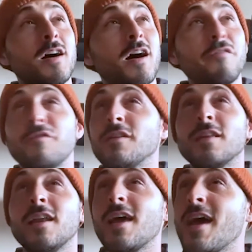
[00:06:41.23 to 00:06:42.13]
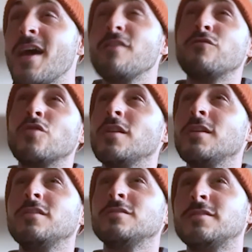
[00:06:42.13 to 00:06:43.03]
I feel that every
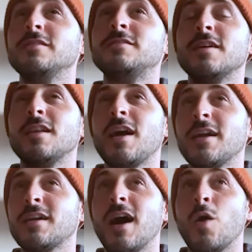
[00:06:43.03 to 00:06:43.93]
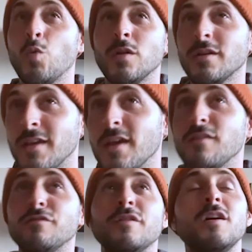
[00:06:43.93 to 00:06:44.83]
little detail like I will
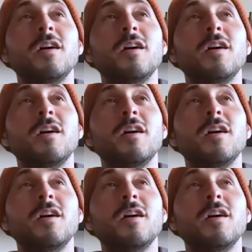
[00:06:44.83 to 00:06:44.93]
give